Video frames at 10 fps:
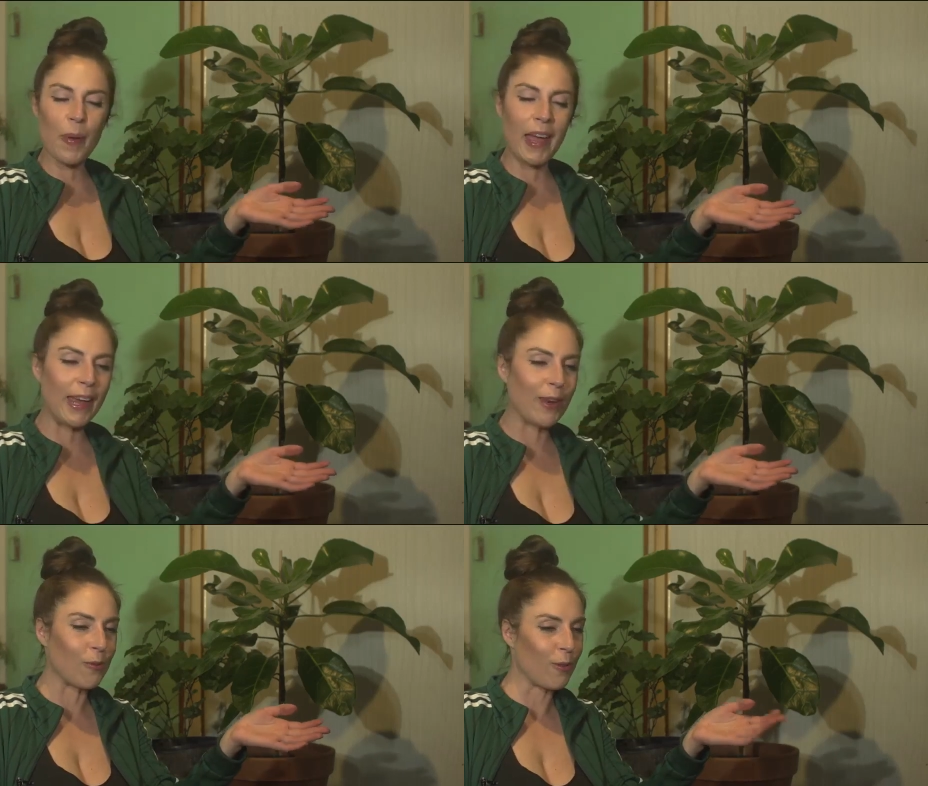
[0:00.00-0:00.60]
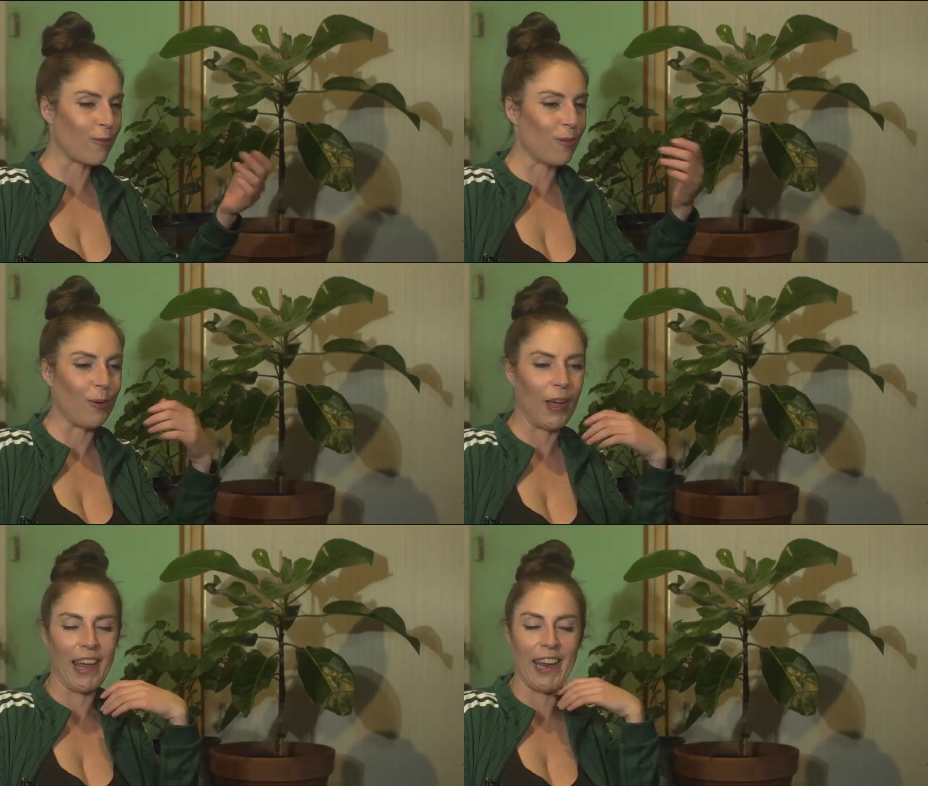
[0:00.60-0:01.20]
peed all
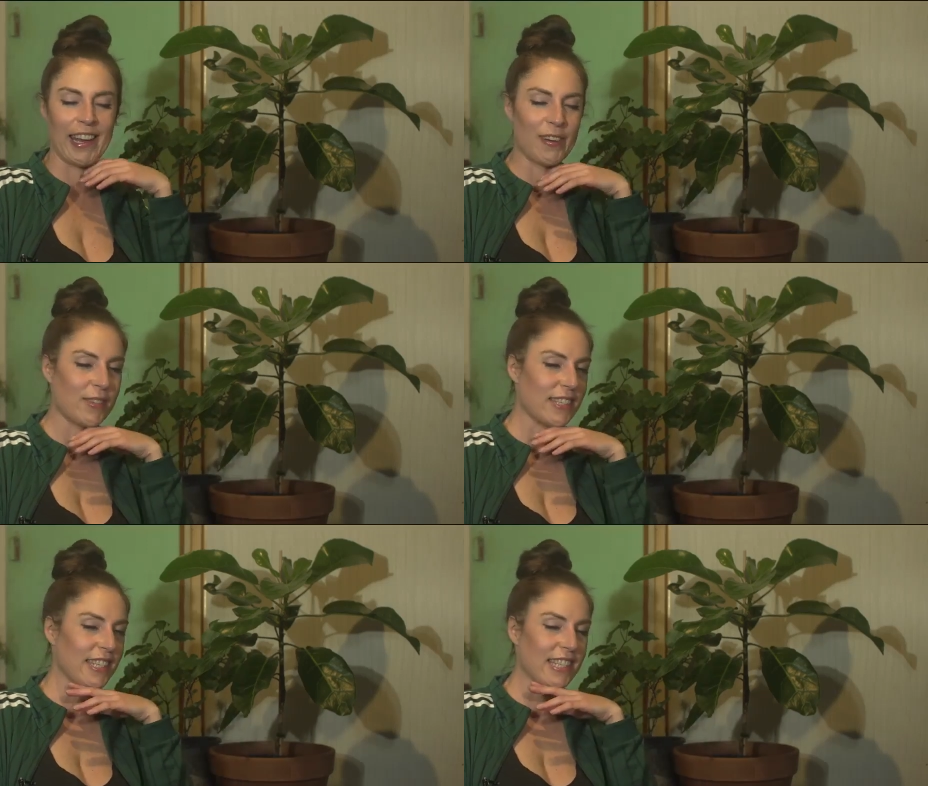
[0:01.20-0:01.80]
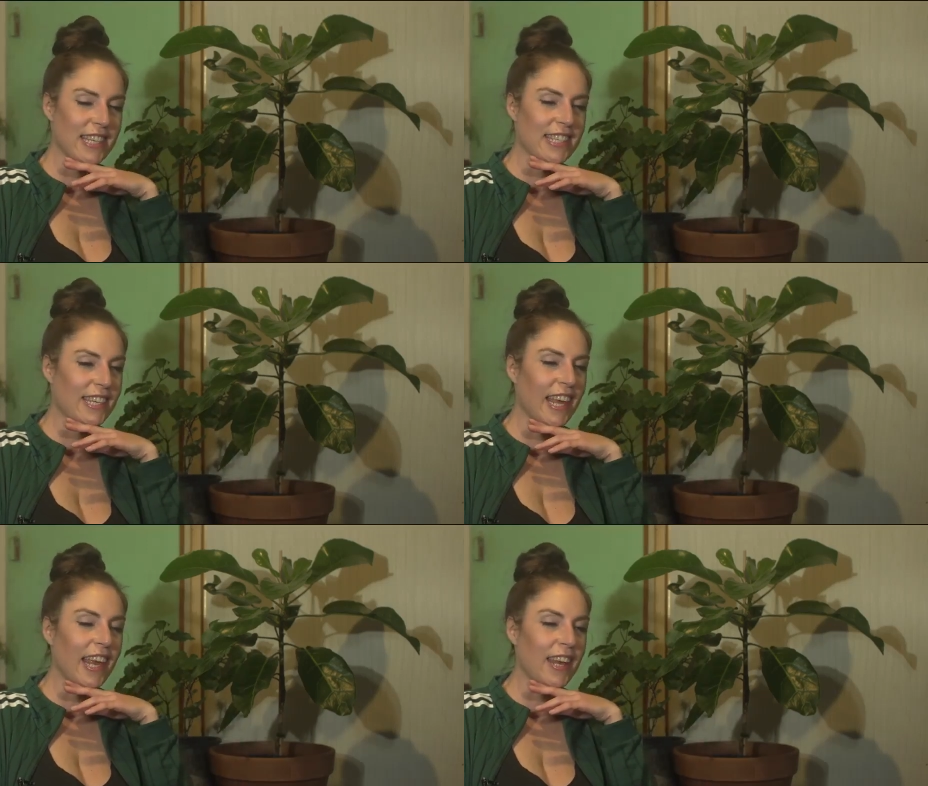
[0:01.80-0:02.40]
through it, and it was
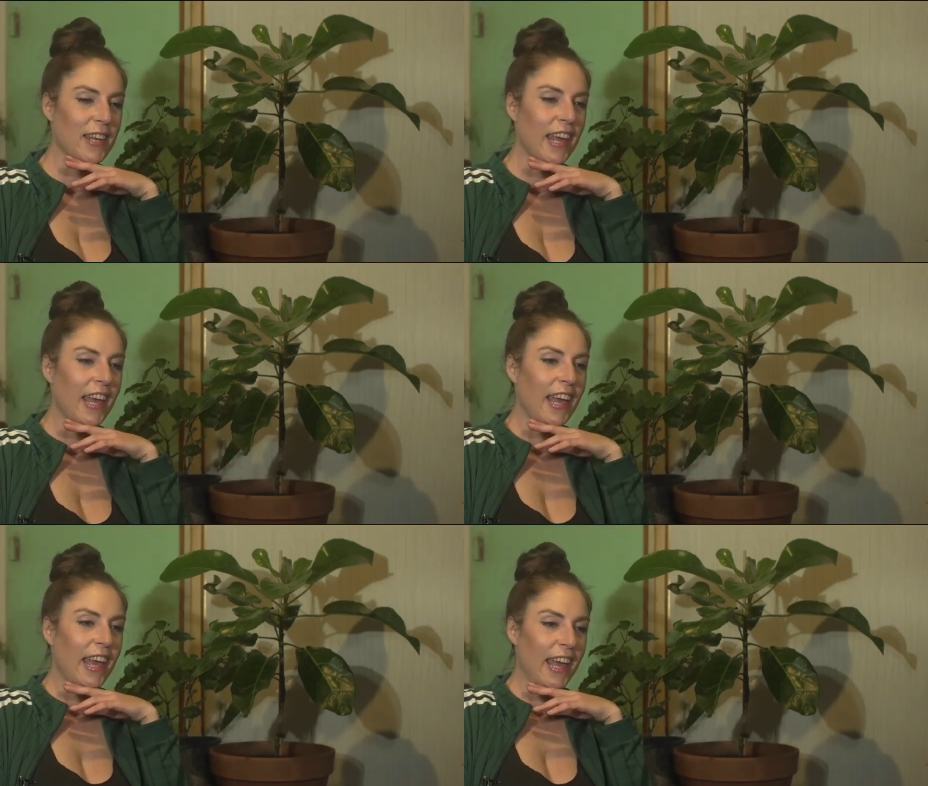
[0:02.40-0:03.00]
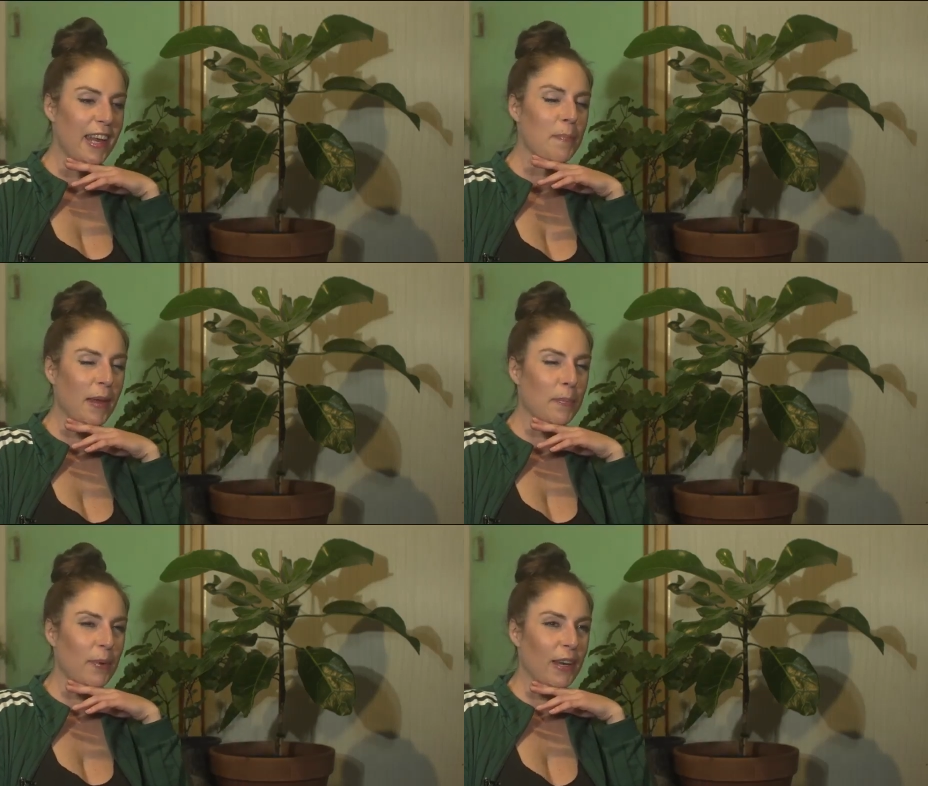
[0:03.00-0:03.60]
just it had it had
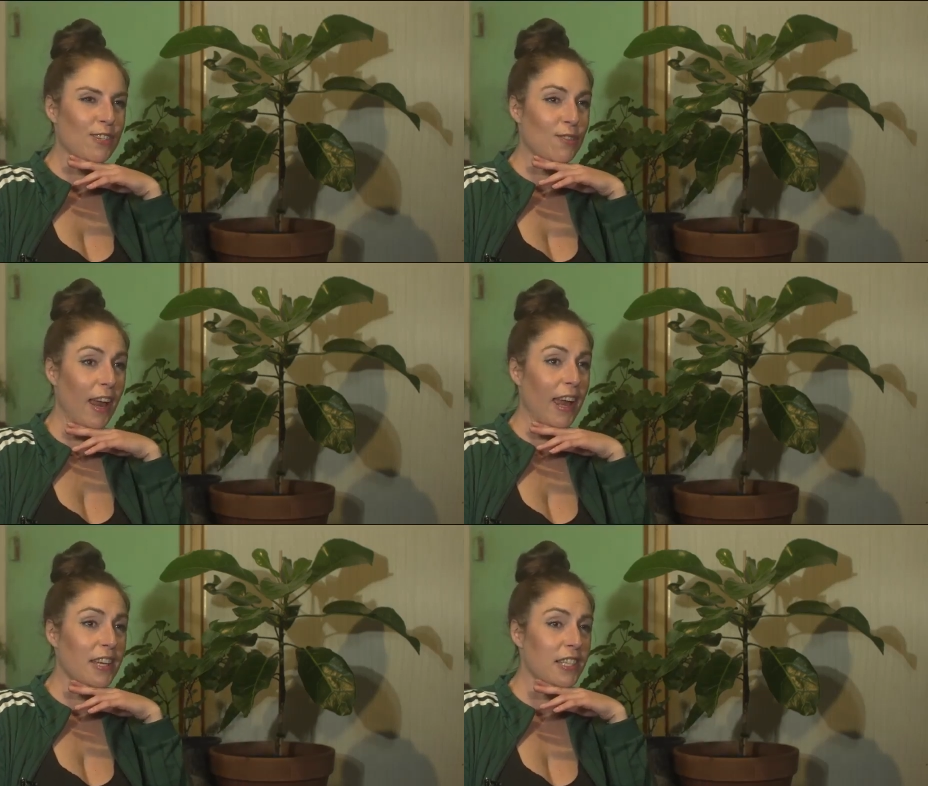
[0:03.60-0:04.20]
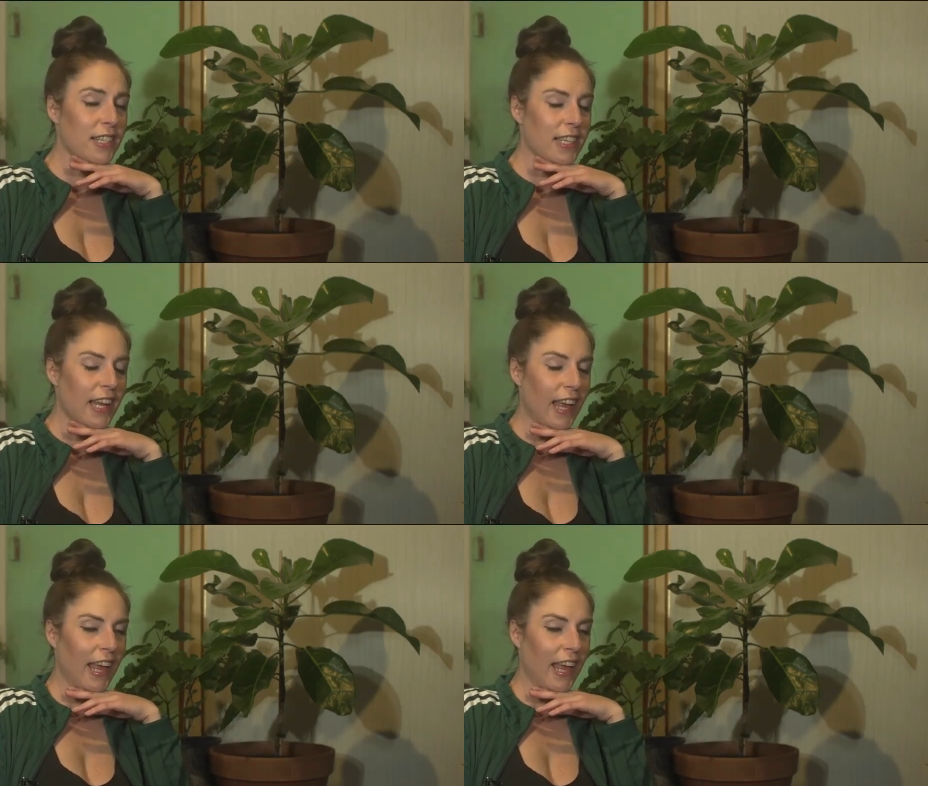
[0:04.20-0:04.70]
been pretty trashed,